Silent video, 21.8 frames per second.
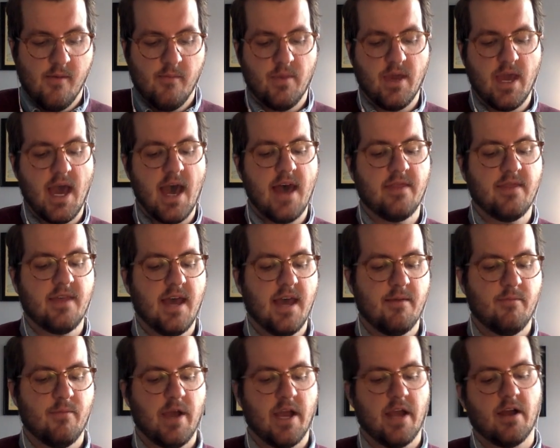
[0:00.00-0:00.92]
Beyond
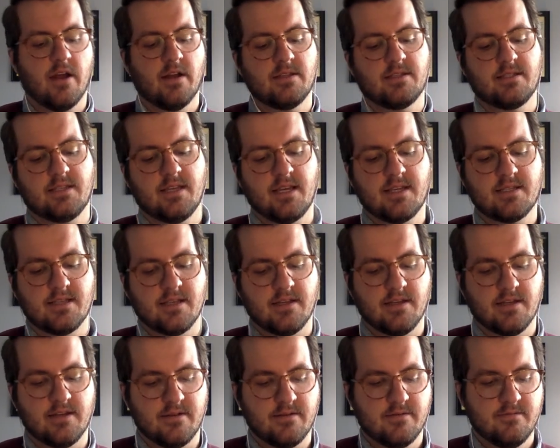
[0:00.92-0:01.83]
that, my heart sinks a
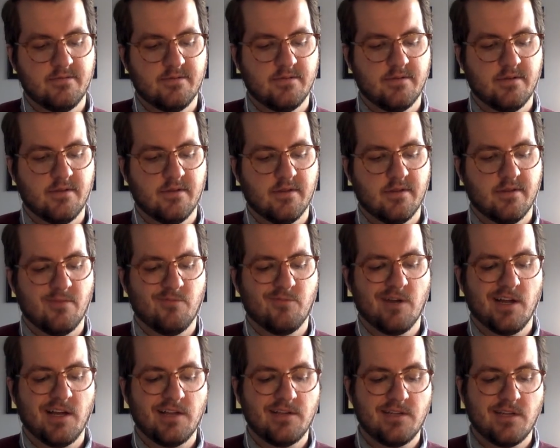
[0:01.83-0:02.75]
little. The
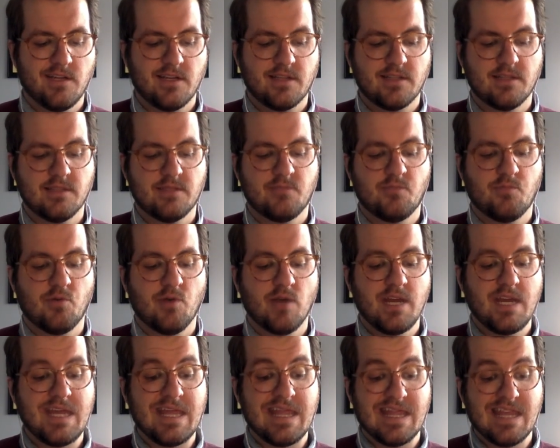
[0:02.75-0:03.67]
project is
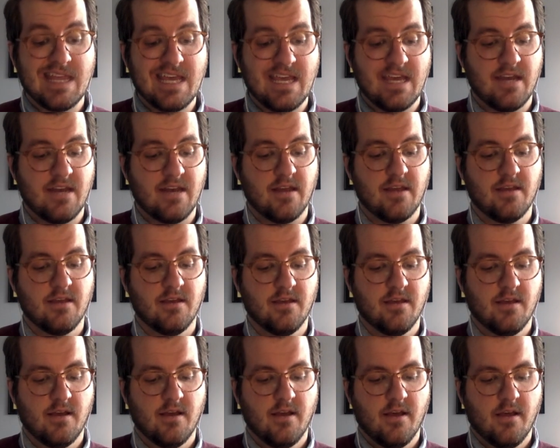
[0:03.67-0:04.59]
pretty thin.
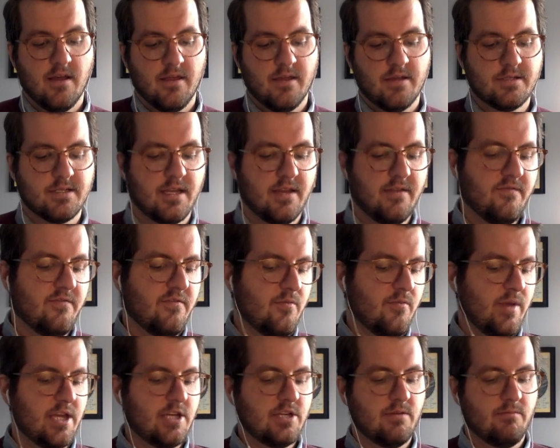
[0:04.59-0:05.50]
There's an
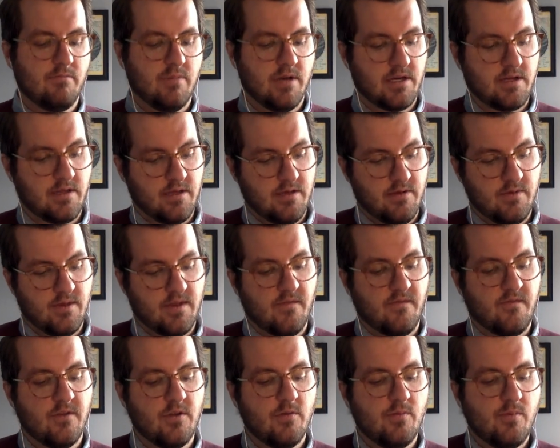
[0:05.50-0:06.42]
information booklet with
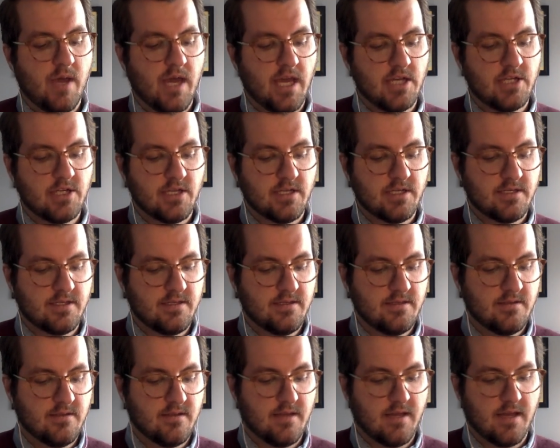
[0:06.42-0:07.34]
a few
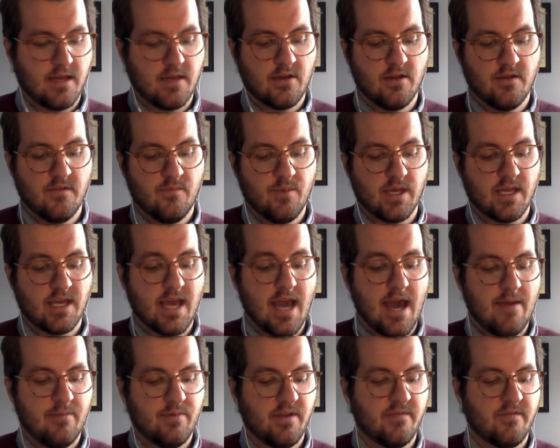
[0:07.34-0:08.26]
pages that could have been
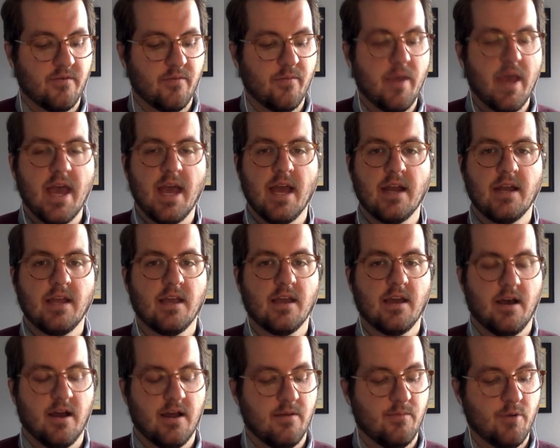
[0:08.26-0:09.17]
copied from any
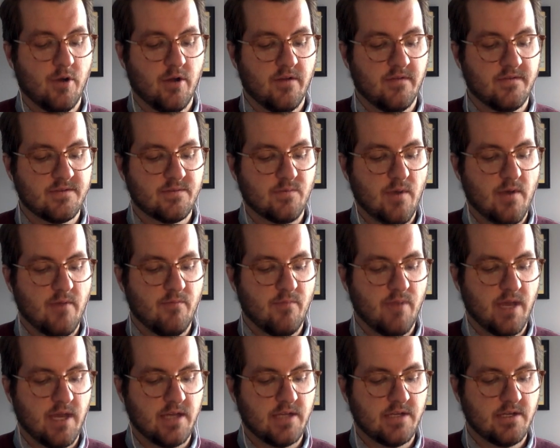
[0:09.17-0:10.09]
automotive's
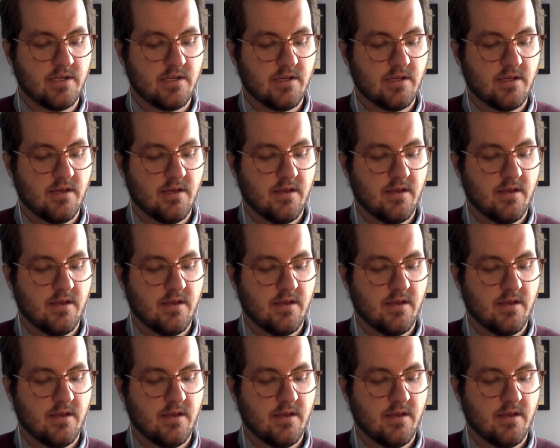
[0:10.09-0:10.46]
webpage.